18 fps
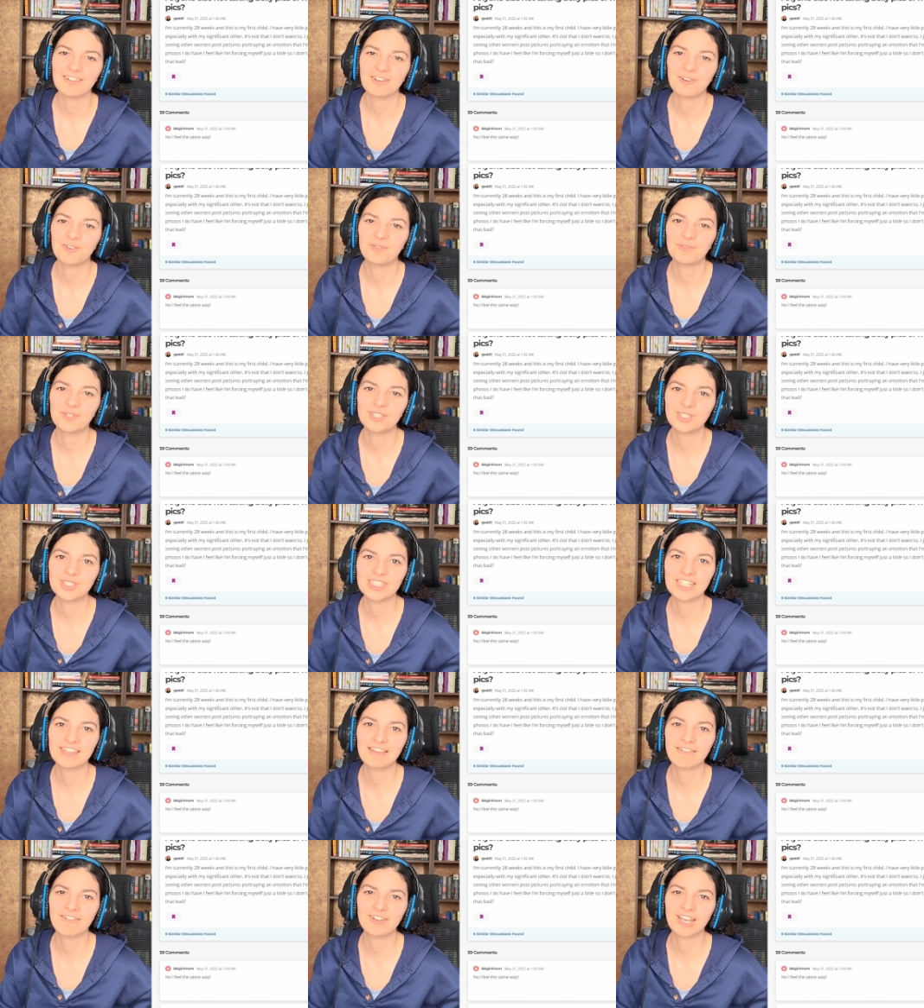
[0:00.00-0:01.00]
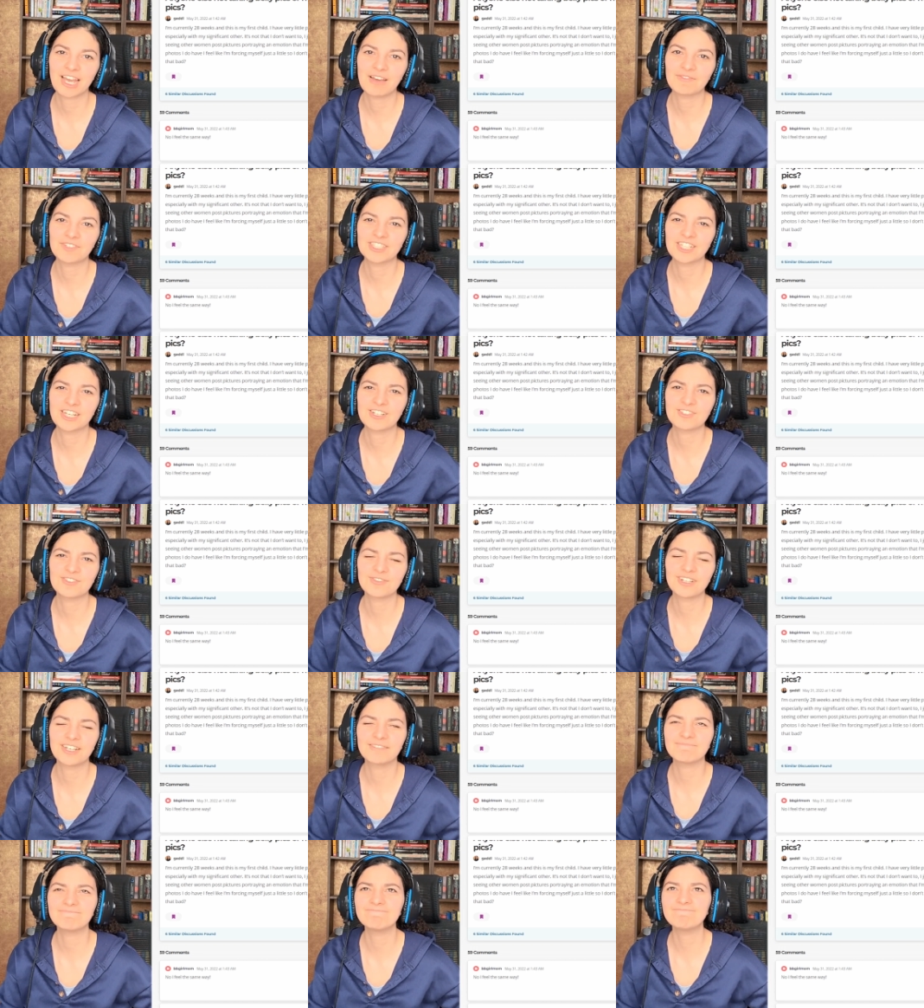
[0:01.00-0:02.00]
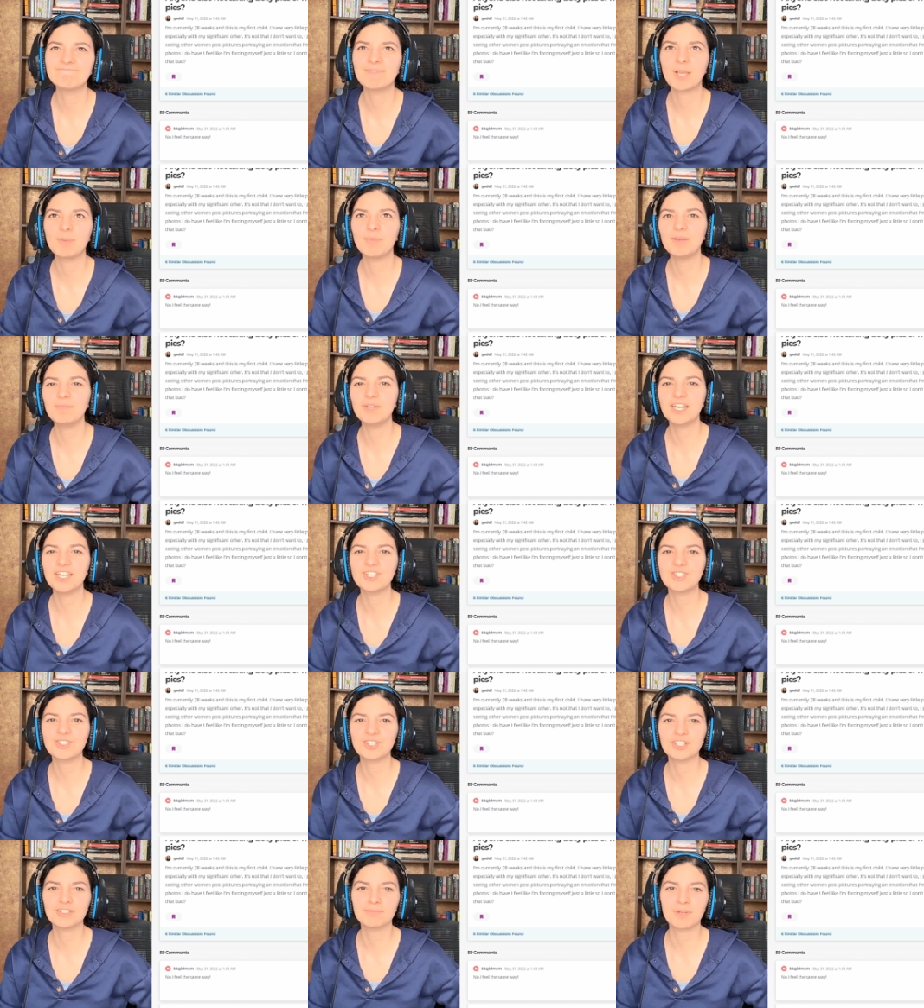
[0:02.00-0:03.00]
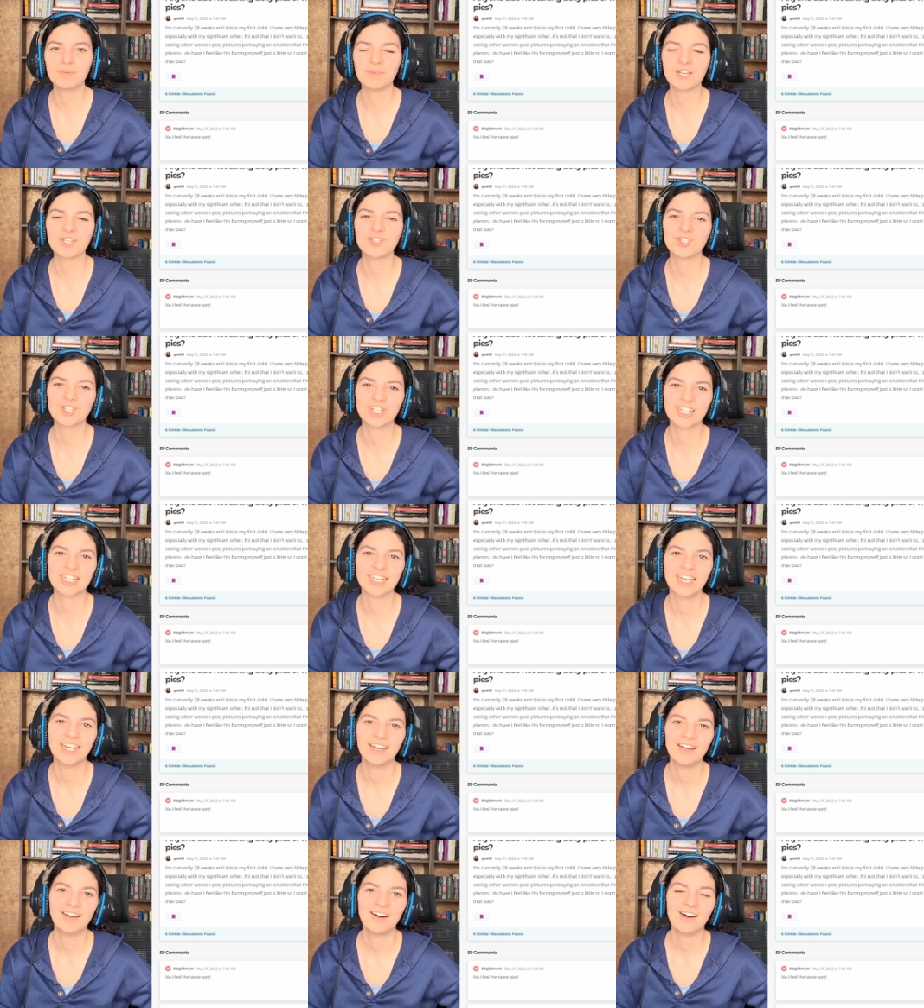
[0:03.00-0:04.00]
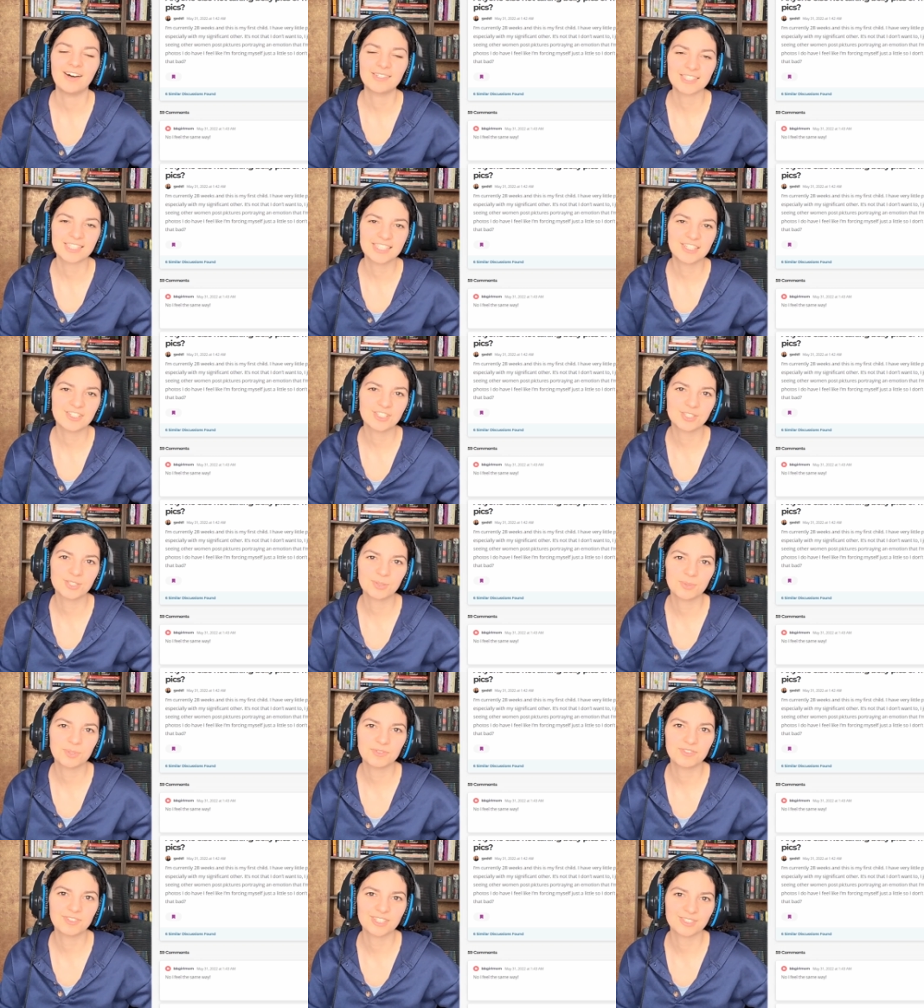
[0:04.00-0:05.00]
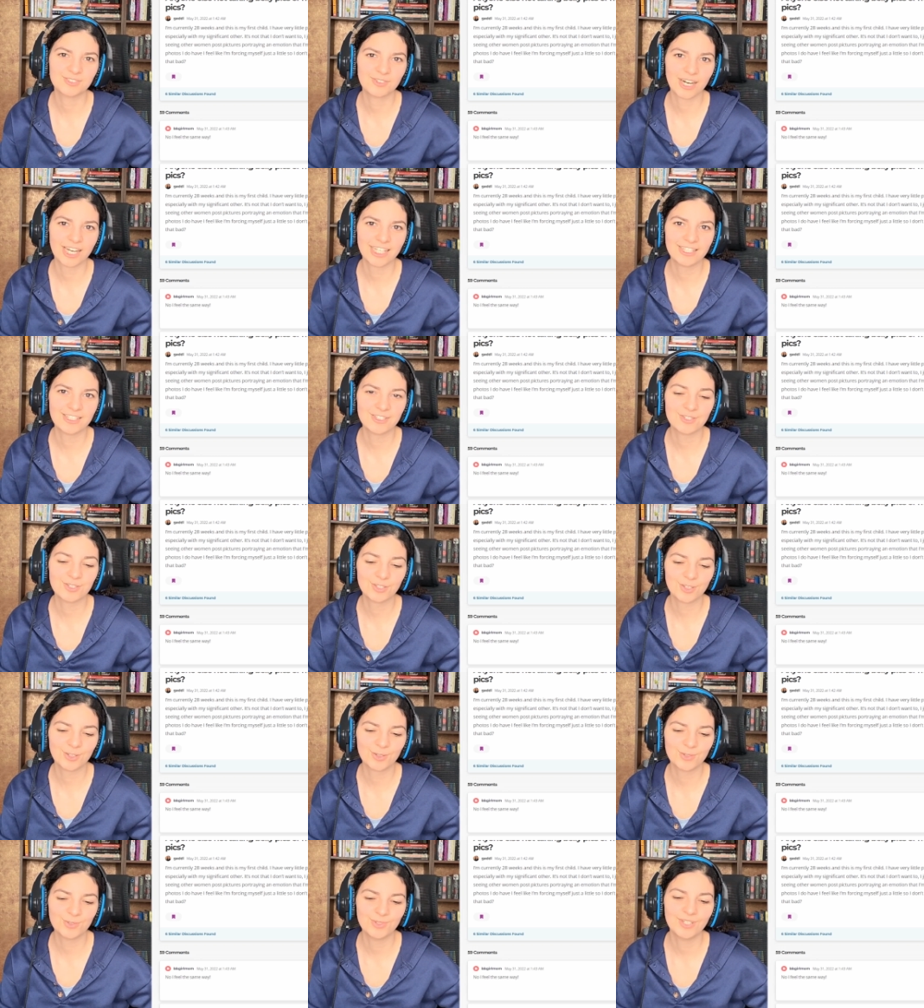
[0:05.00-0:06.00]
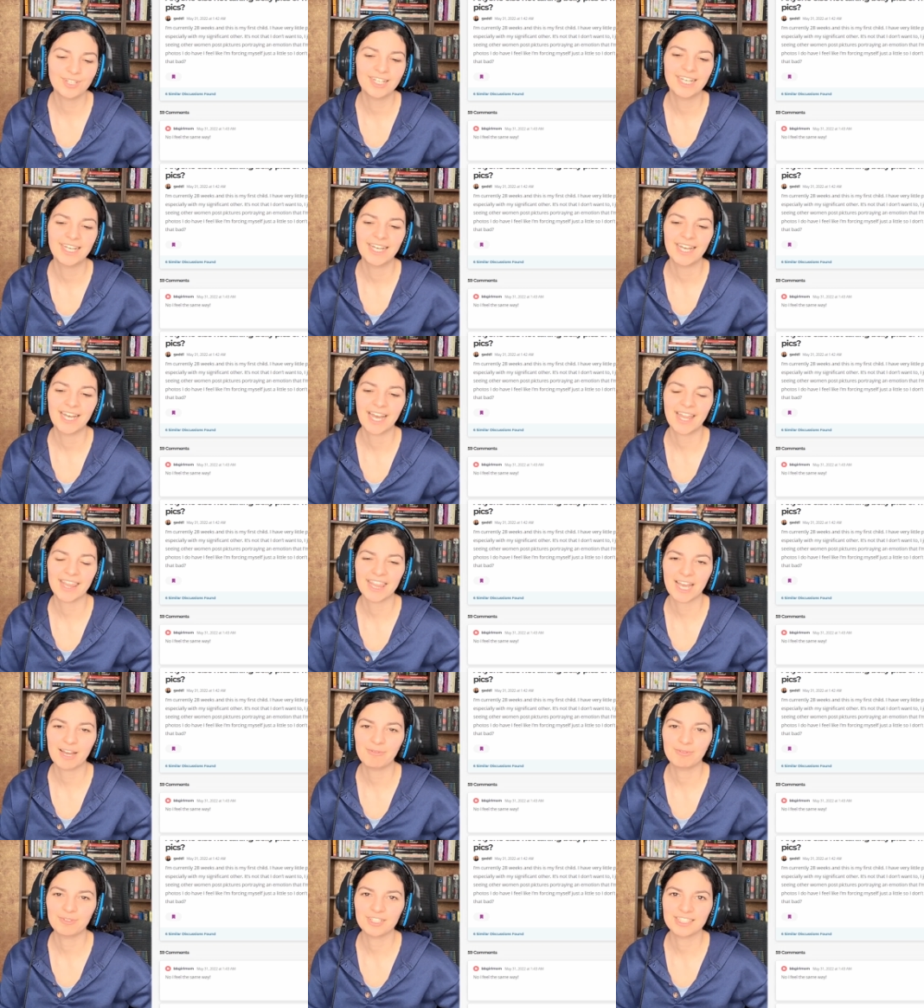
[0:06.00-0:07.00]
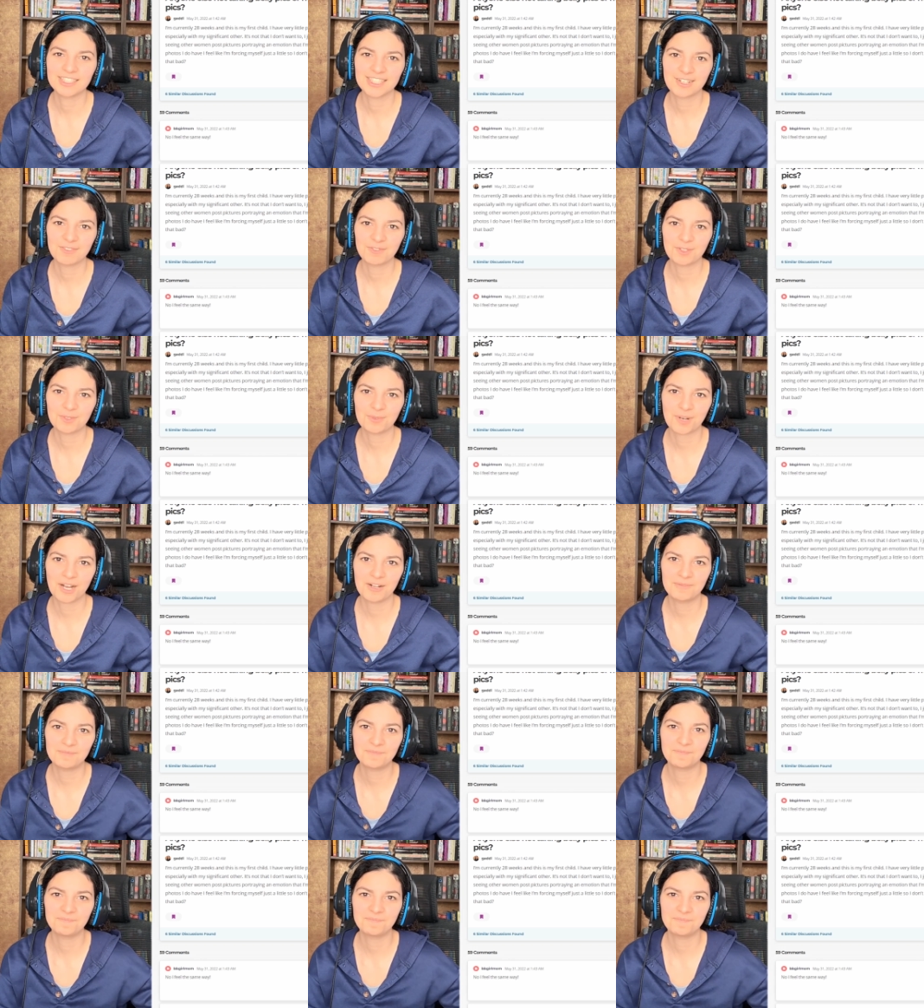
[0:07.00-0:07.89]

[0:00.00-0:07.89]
When you sit there and you have this urge of like, maybe I should, maybe I shouldn't. Honestly, just do what feels right to you, and that will serve you well.